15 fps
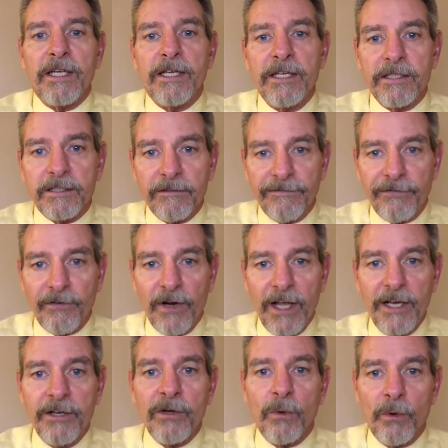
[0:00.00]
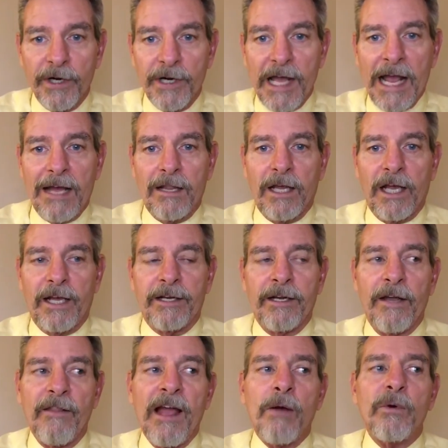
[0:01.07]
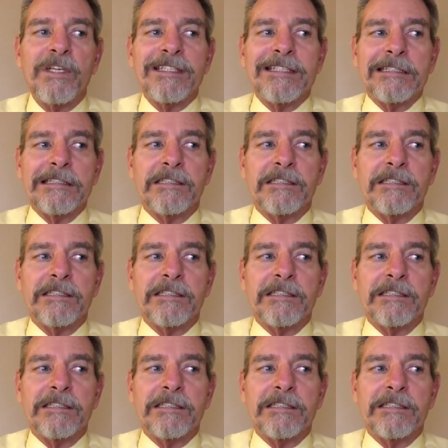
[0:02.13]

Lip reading: is a friend or an ally. Now, that was in